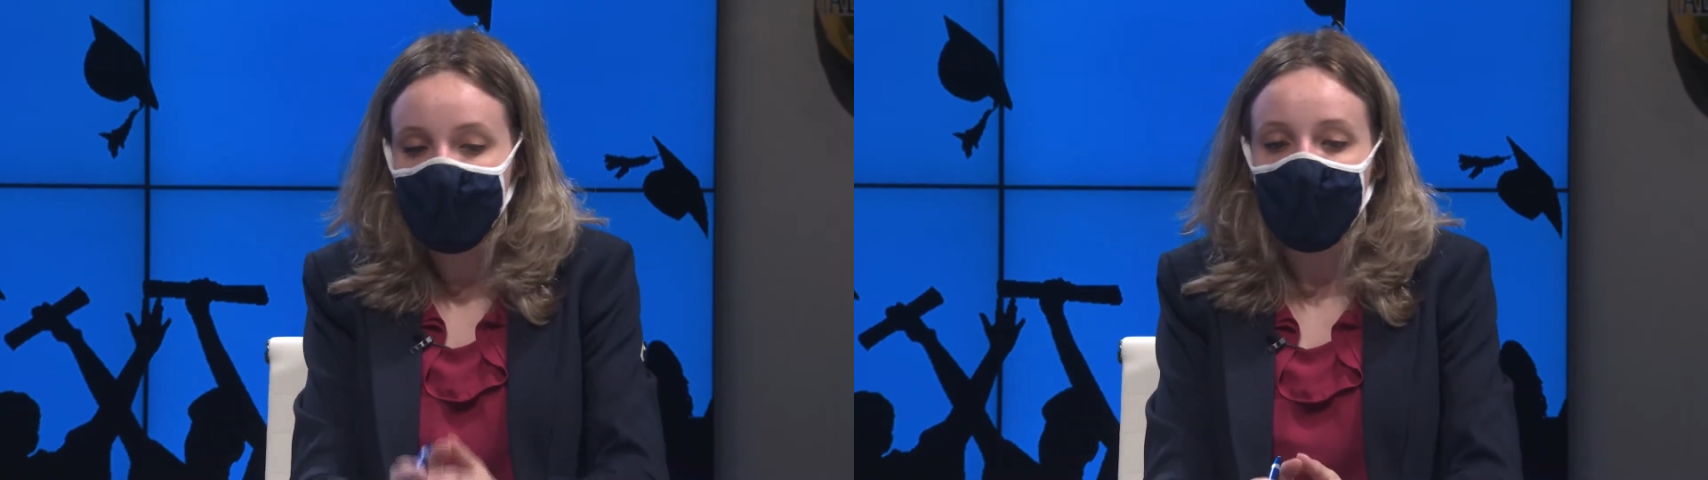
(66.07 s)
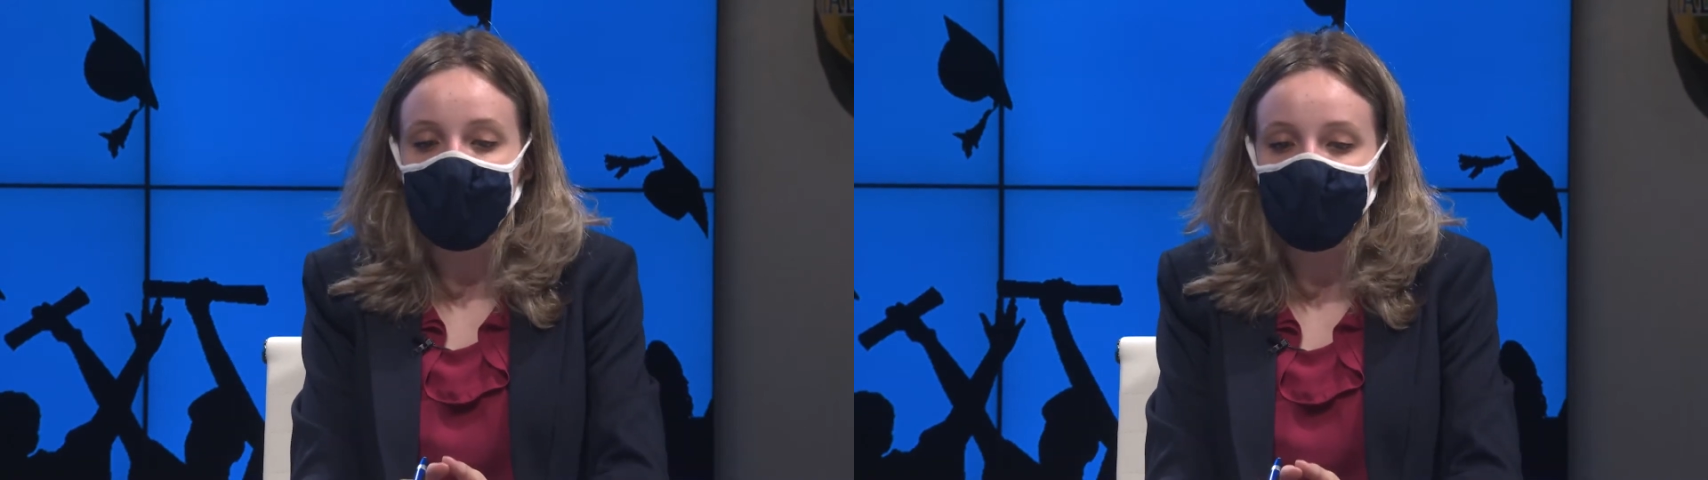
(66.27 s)

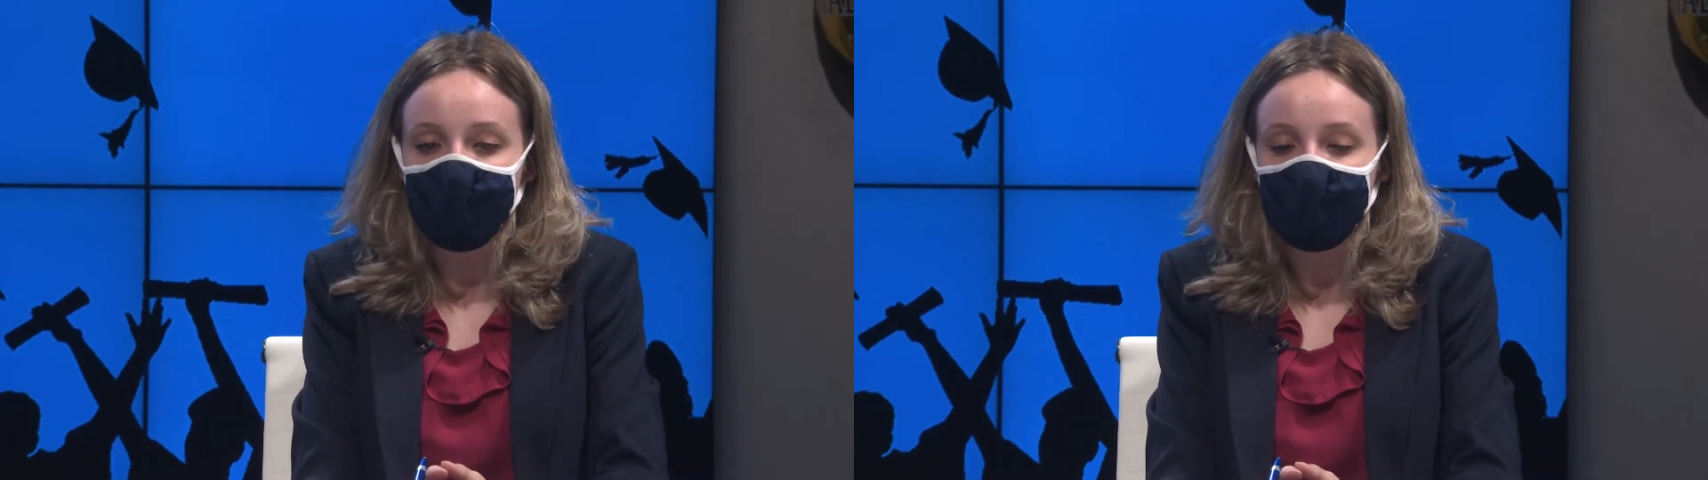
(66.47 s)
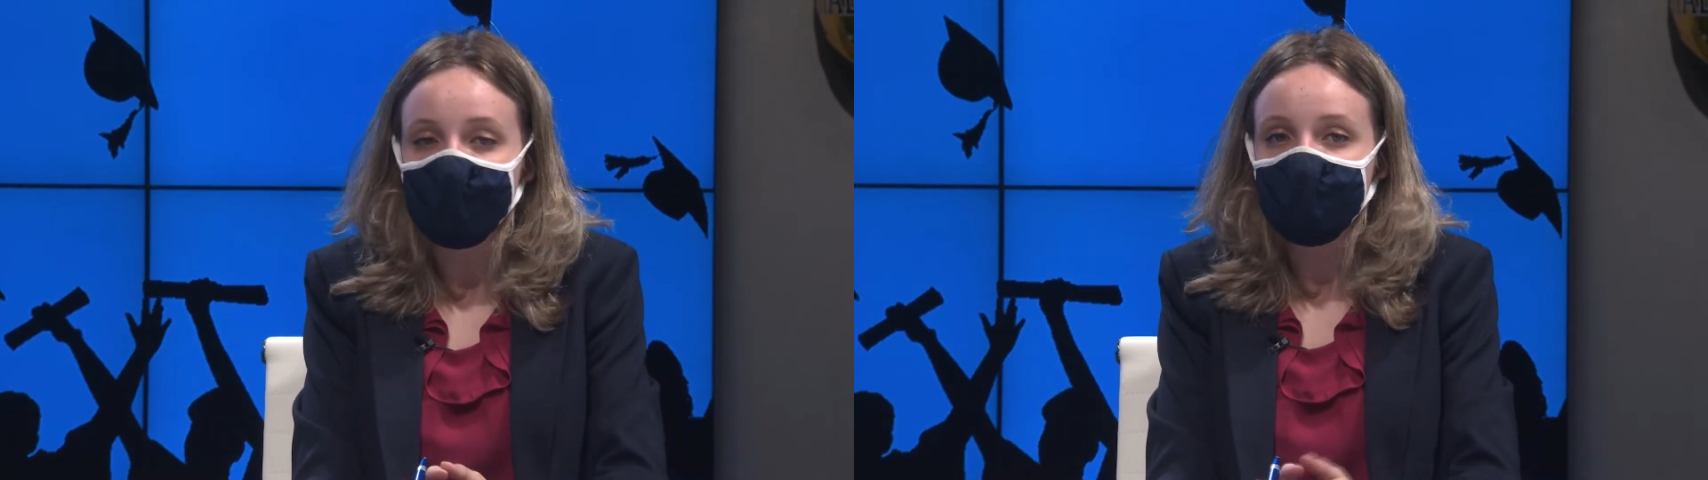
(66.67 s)

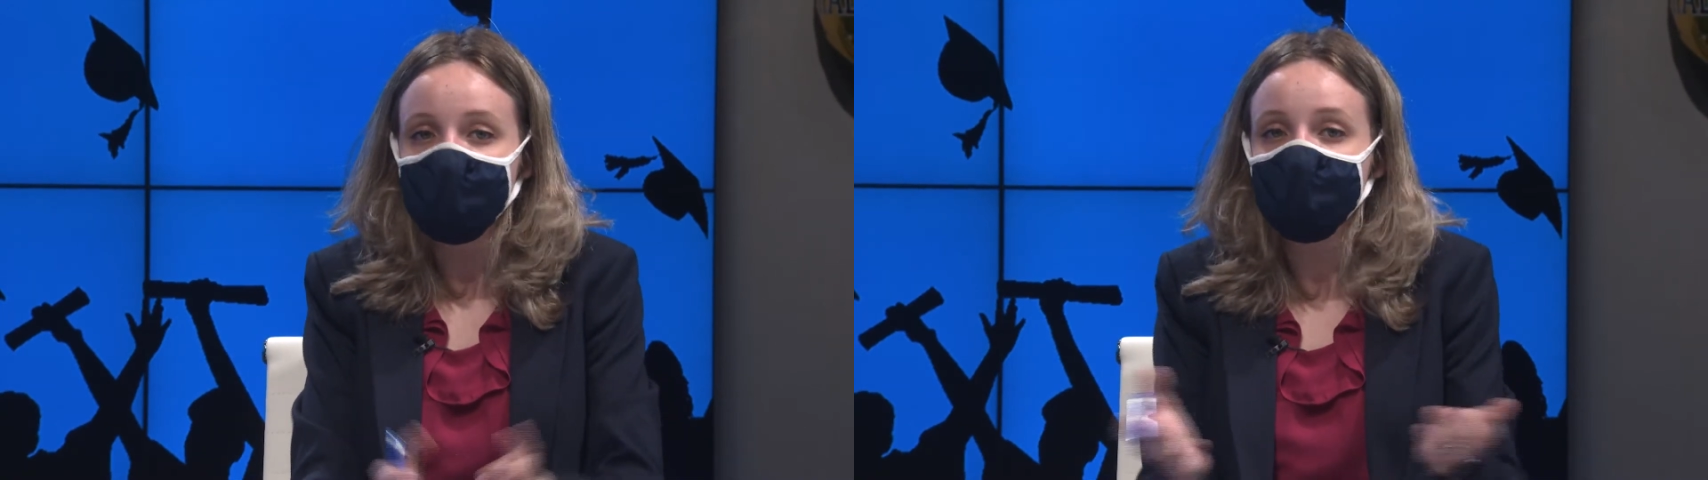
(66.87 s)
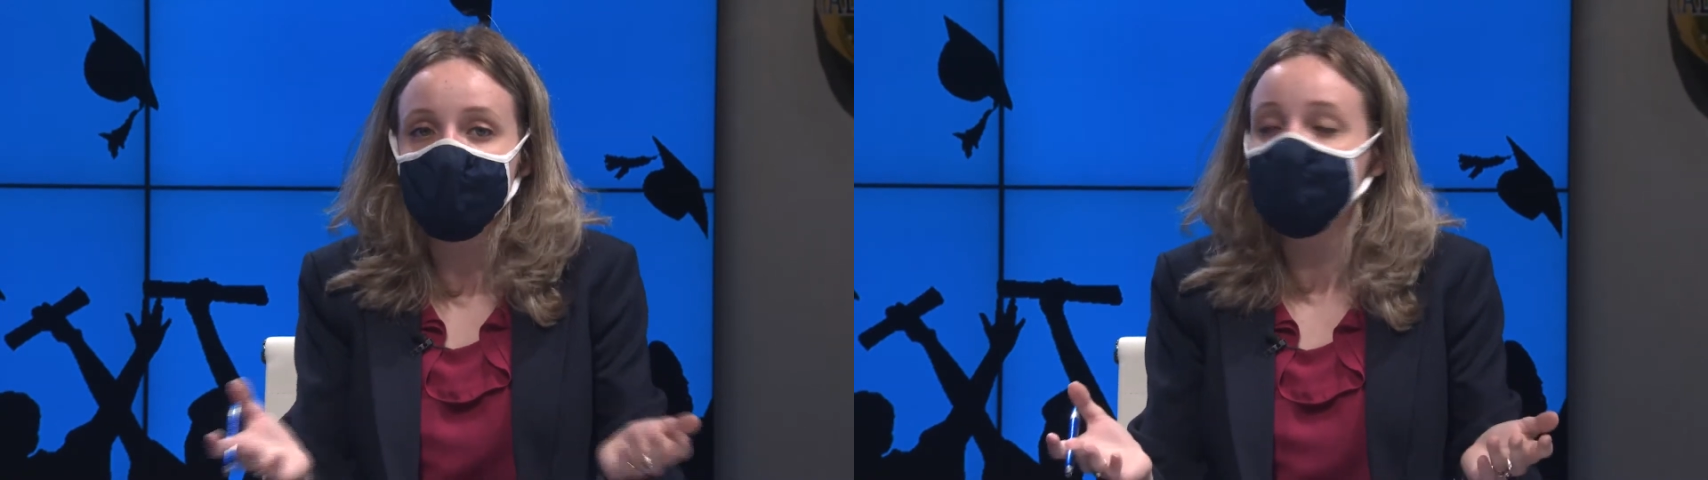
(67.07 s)
And I
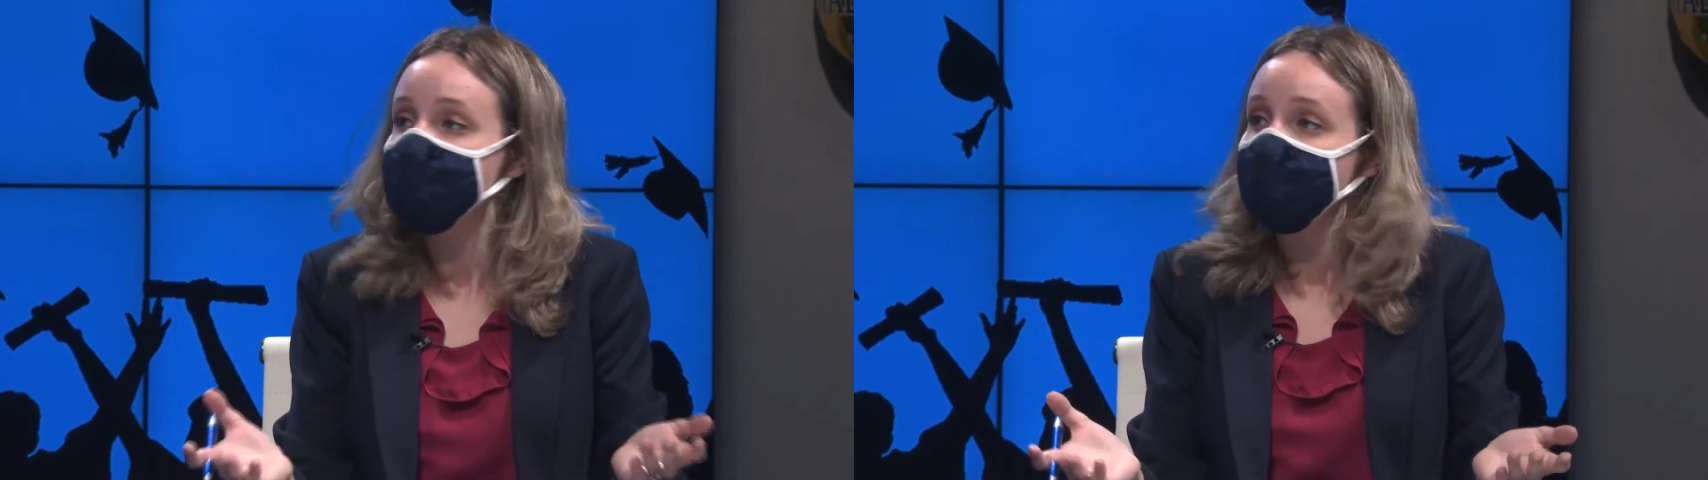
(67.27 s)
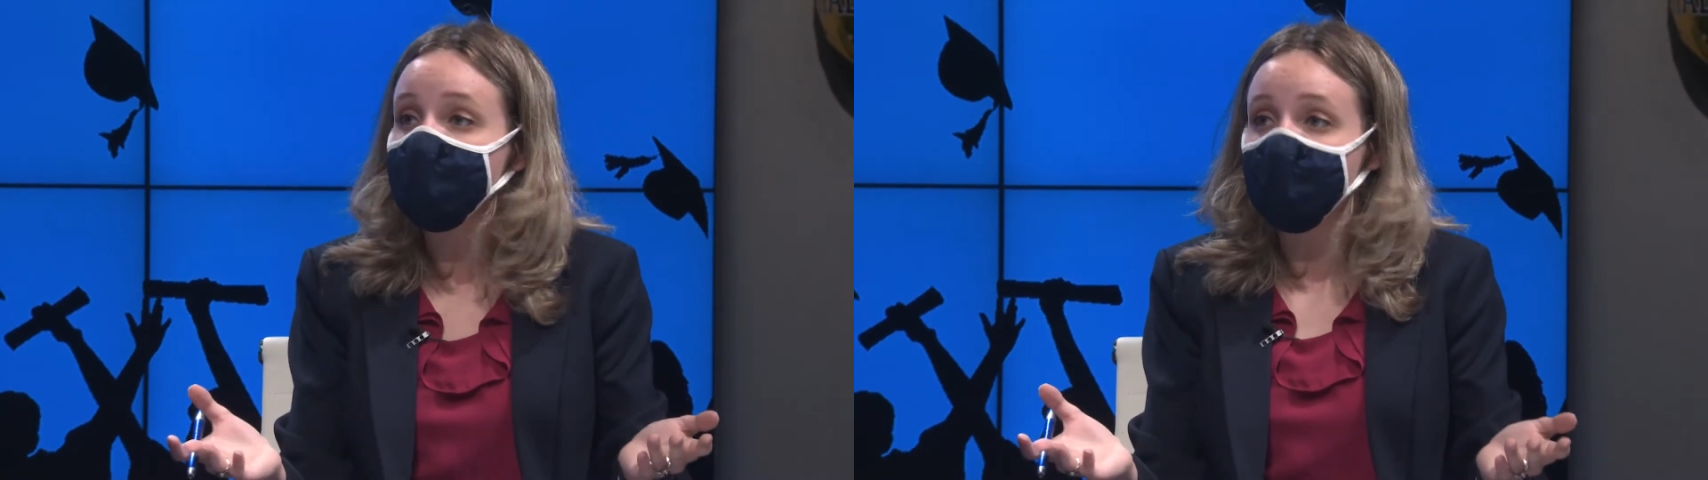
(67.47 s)
can't say that
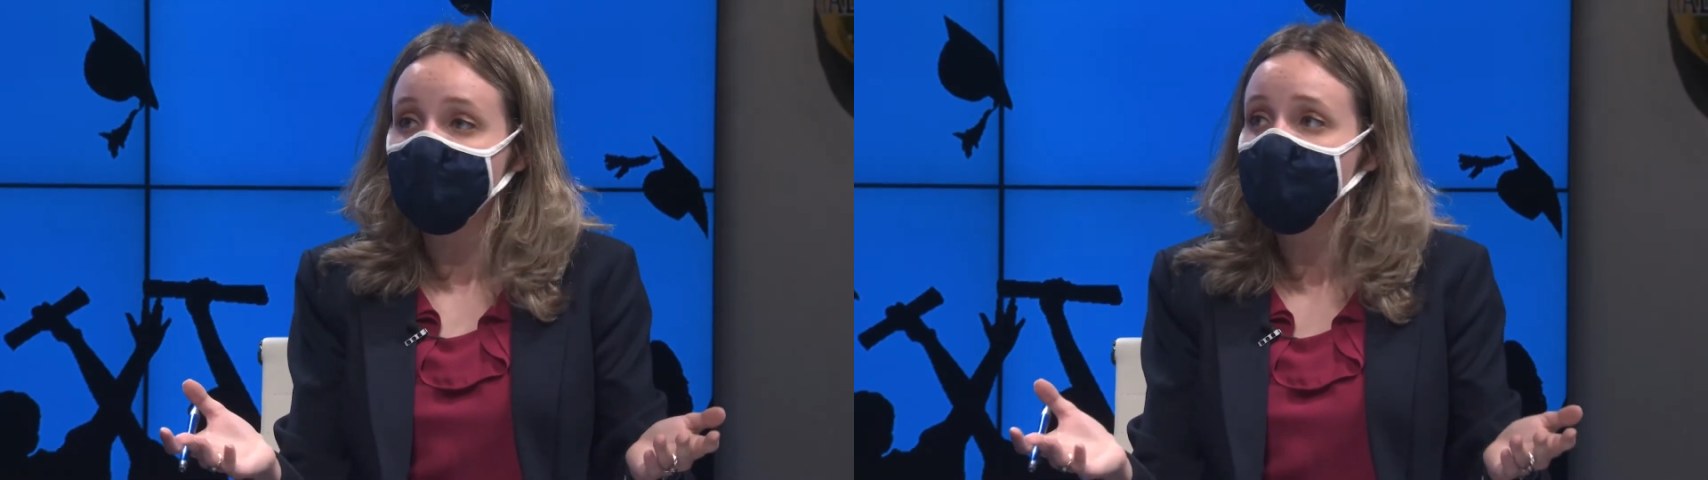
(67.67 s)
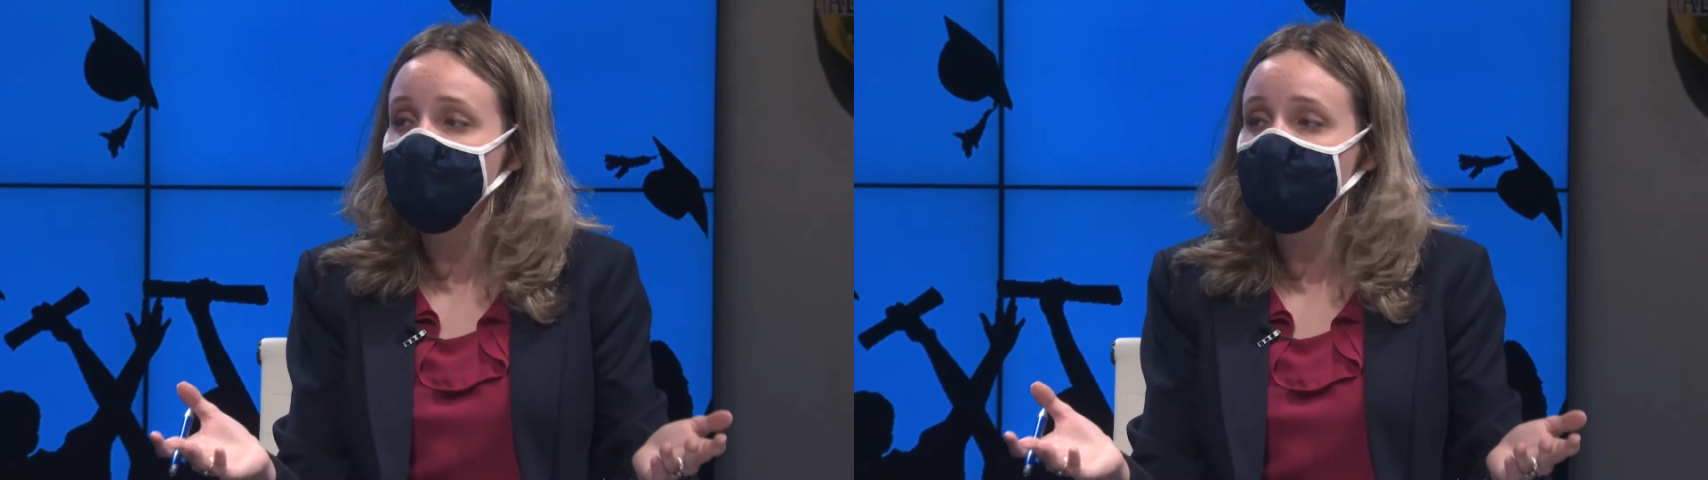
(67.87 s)
they will